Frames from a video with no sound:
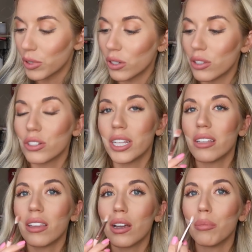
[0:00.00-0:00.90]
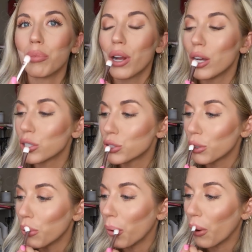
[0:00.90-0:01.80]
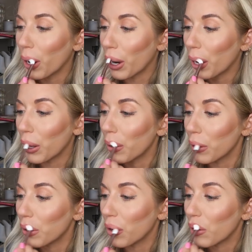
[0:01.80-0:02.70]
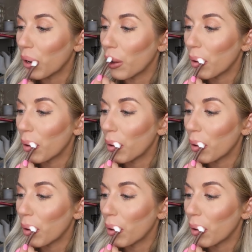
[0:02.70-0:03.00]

you can either take like a brush, or you can just